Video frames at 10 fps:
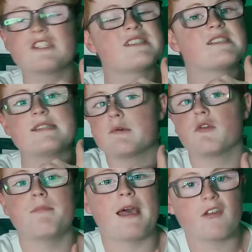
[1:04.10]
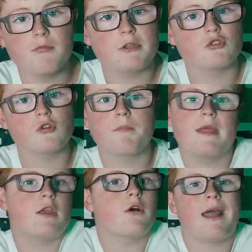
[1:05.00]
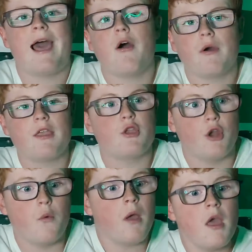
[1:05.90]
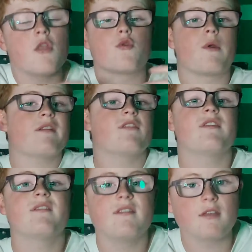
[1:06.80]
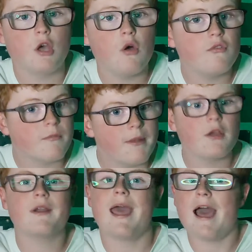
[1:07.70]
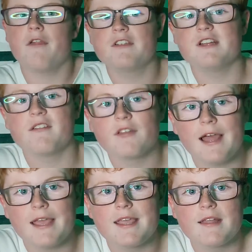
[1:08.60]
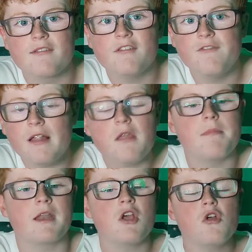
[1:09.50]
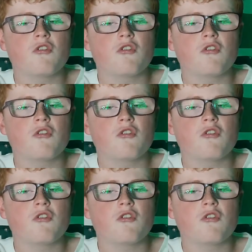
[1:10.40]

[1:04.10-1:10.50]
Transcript: just stick with Max Mitchell depending on how, you know, the rest of the season goes, depending on how the Jets are liking his development.